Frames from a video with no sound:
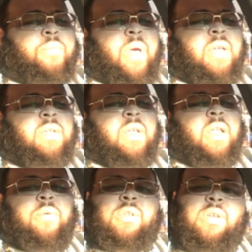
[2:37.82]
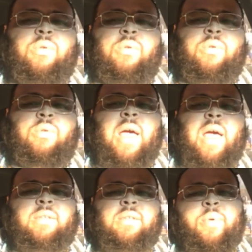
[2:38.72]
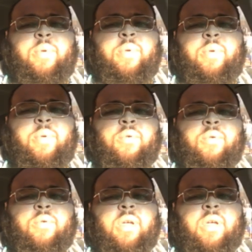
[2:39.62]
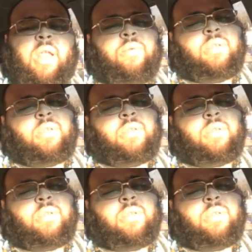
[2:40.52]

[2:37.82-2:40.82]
basically there was these two lines of people, and they